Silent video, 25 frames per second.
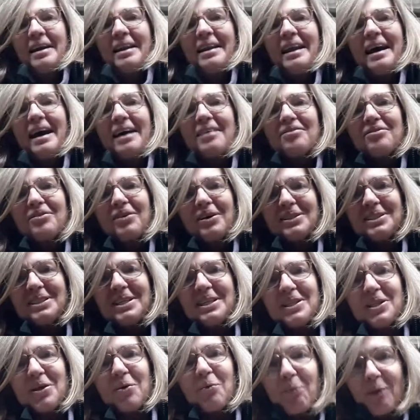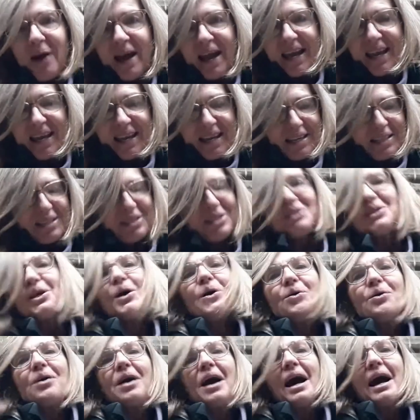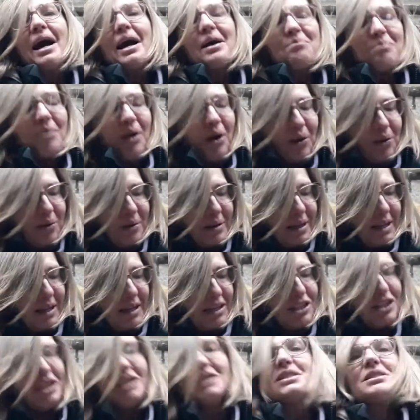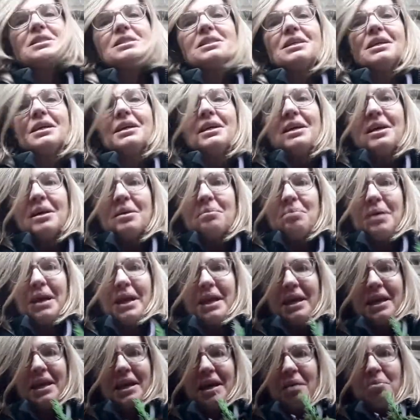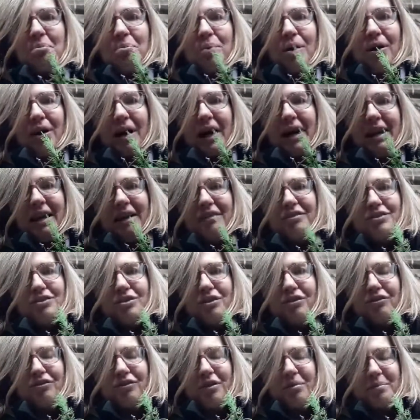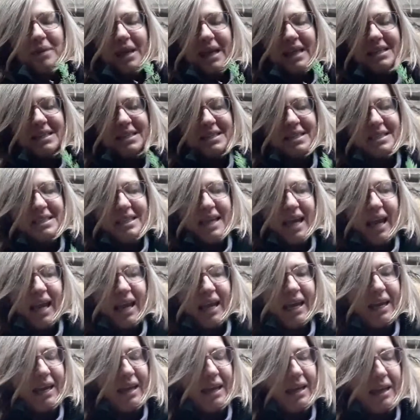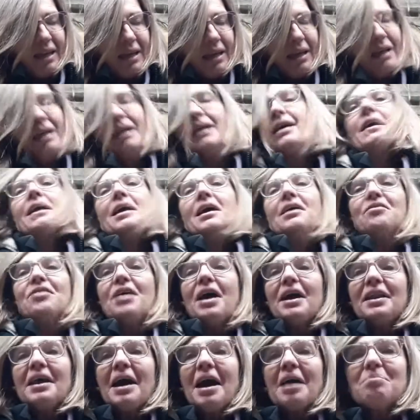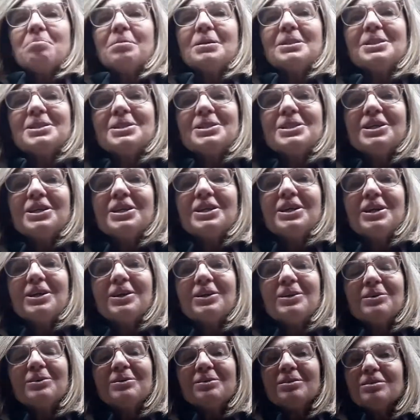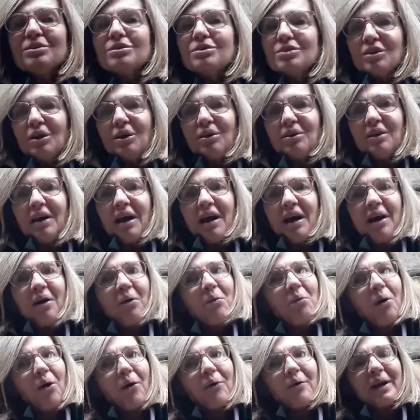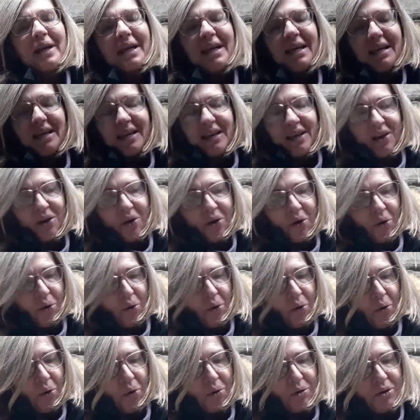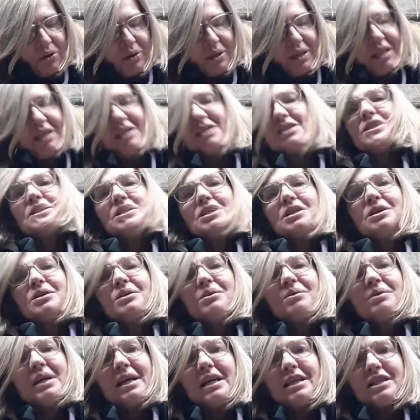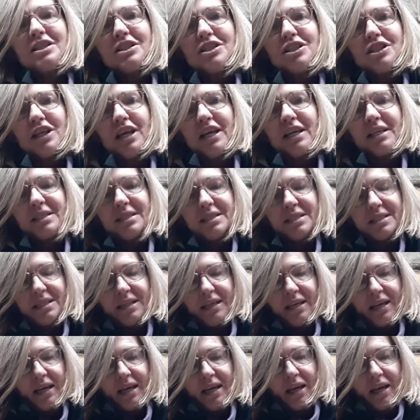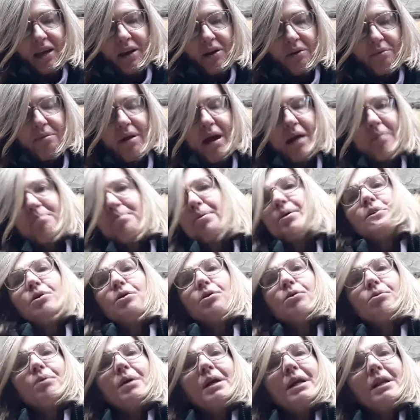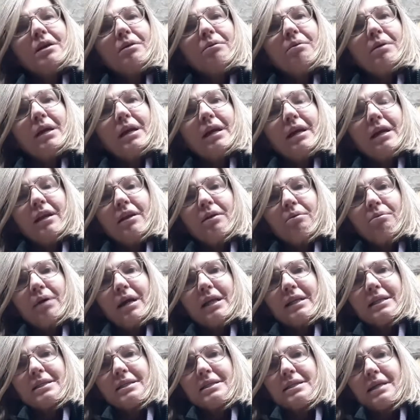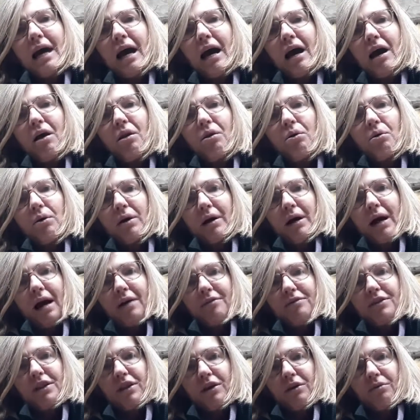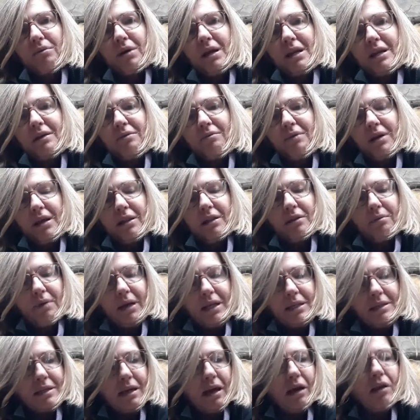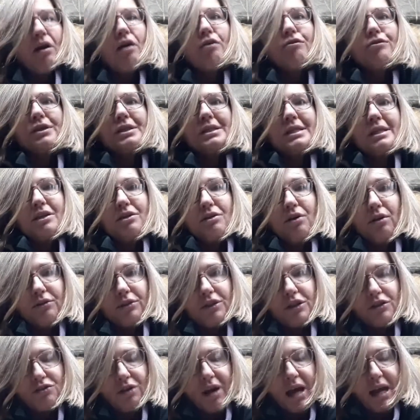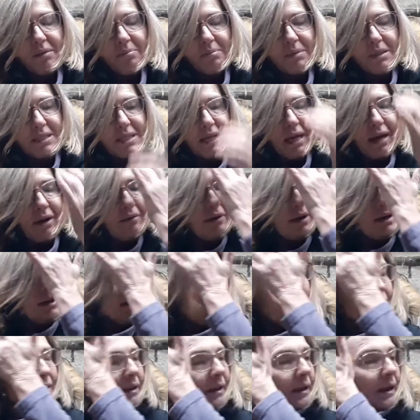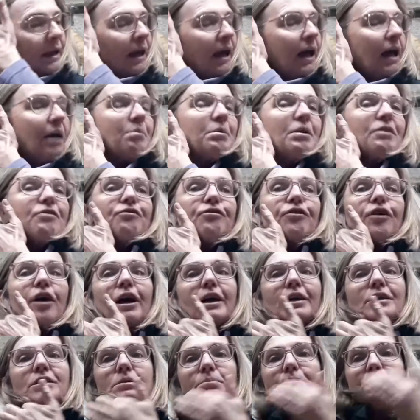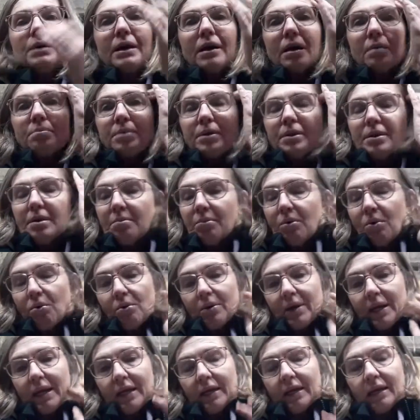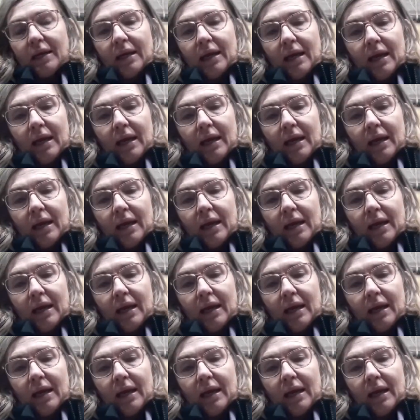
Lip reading: Life got in the way, so I'm only just picking up where I left off from yesterday. If that happens to you, don't worry. All you need to do is just wrap your greenery in a red towel, or cover the greenery in the red towel, obviously not the dried material. I'll be fine to pick up in the morning.